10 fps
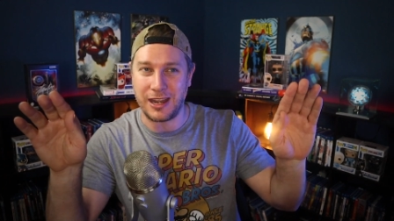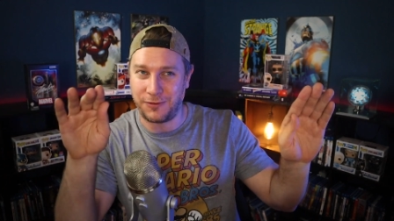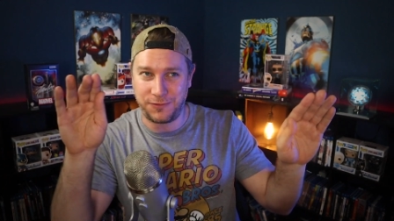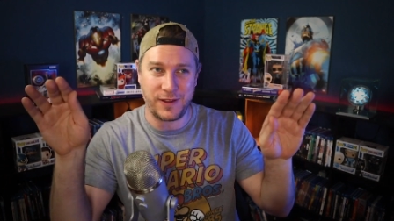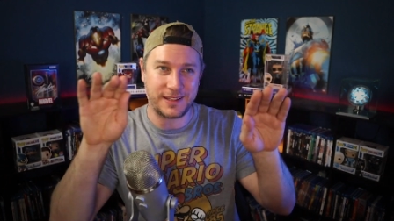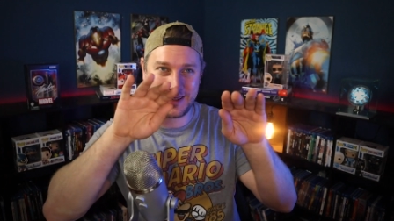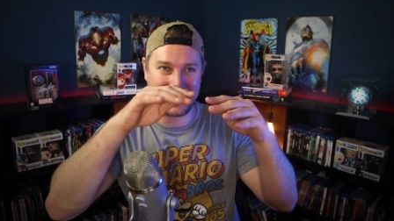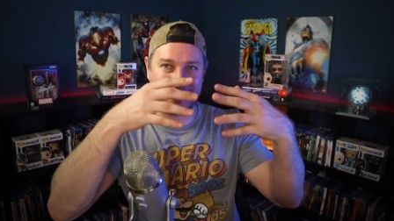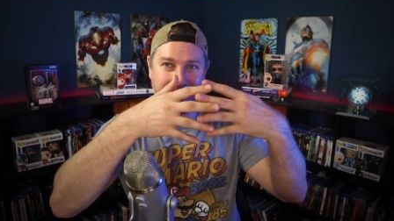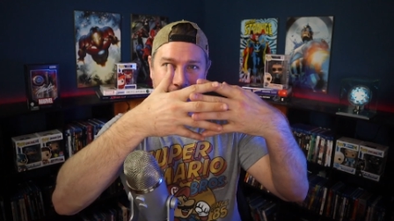It
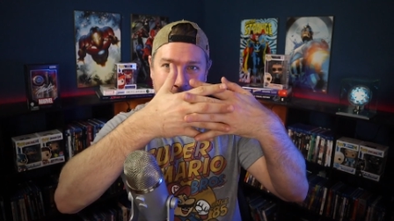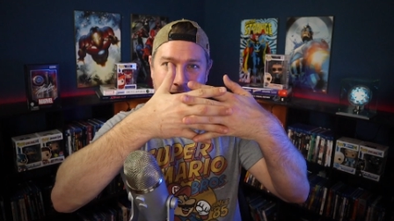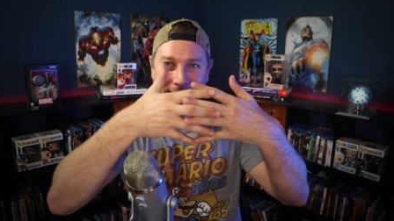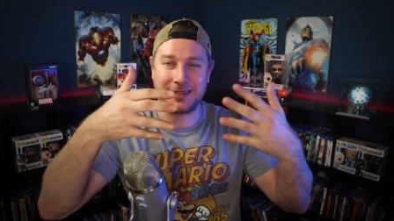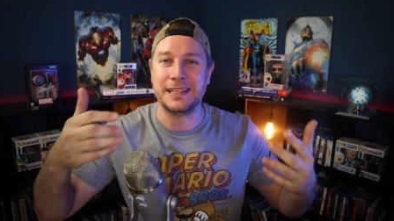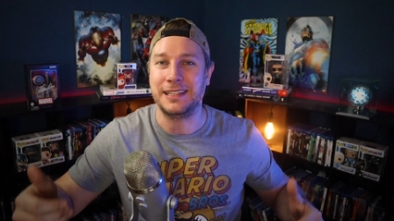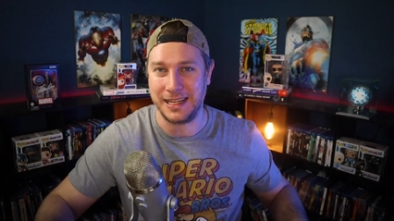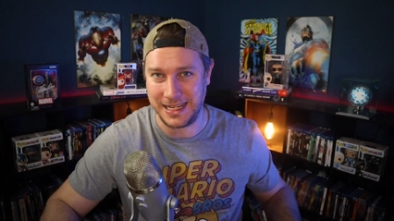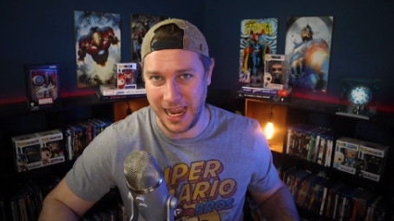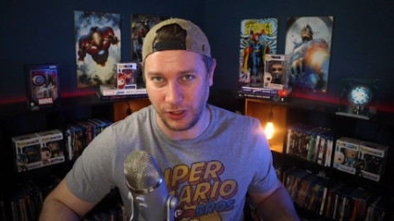fits nicely
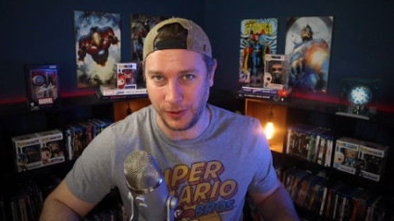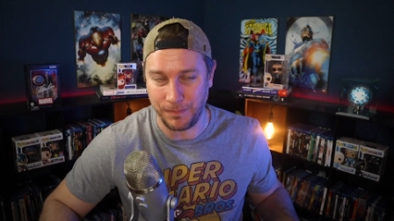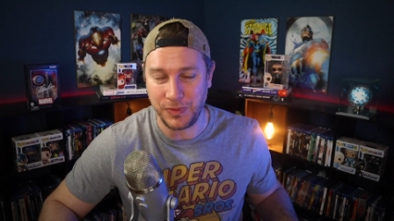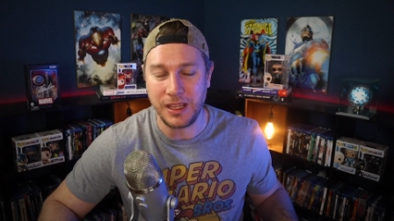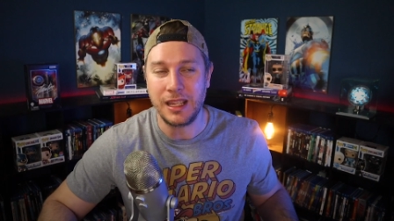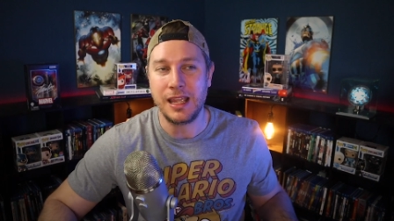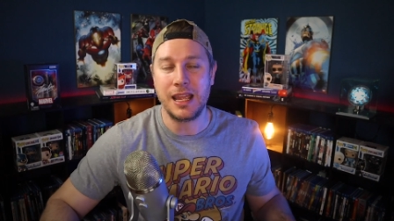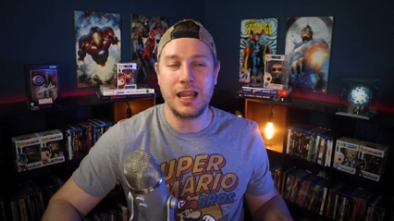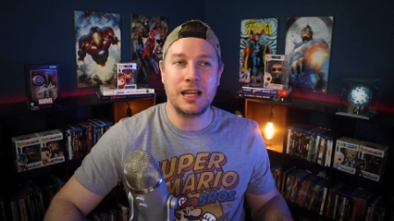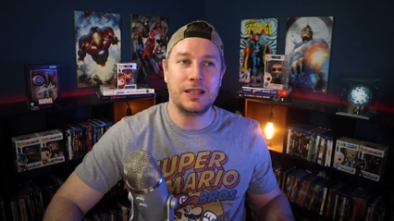together.
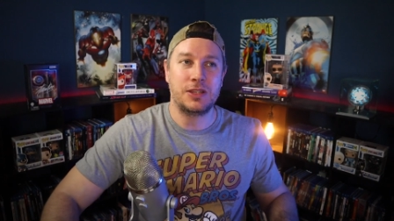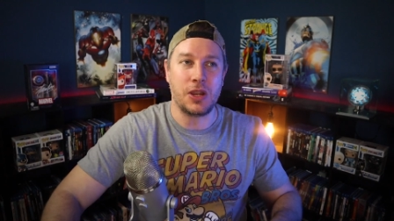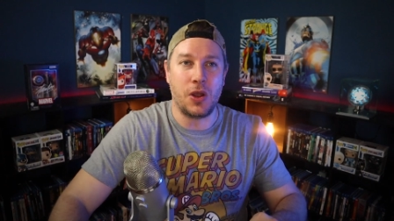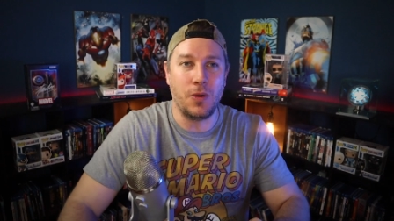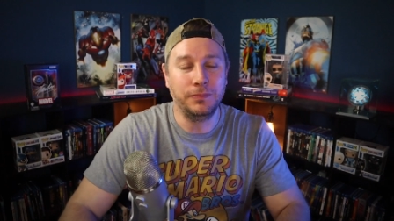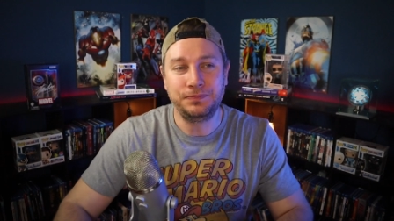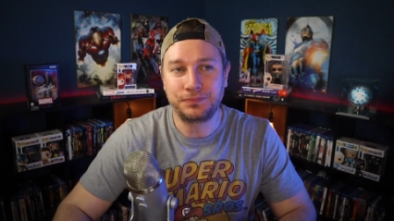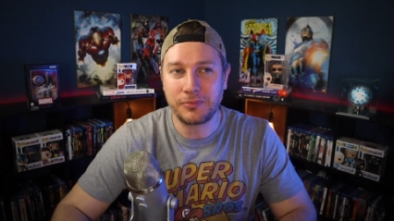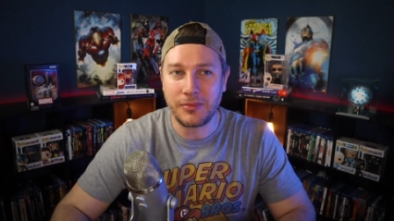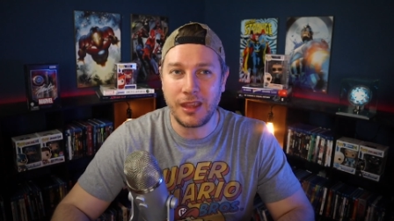So,
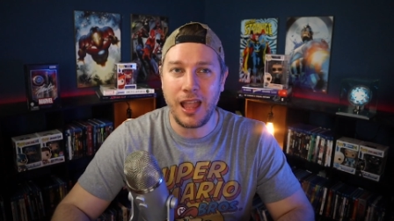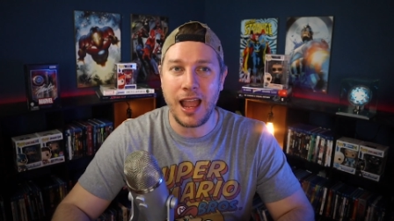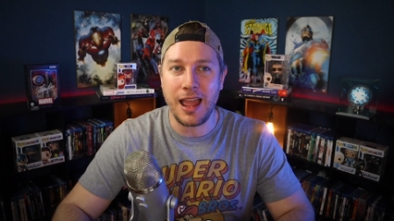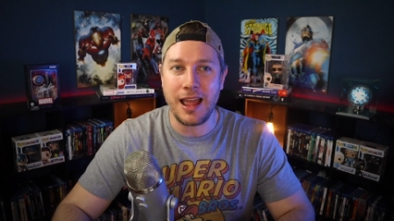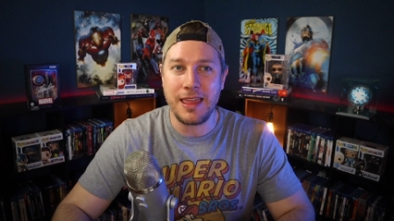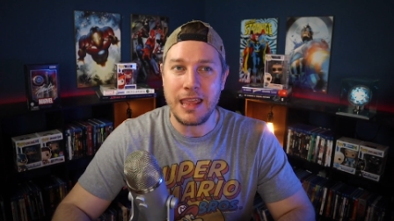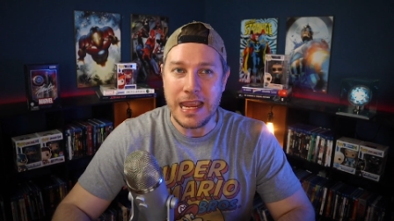I,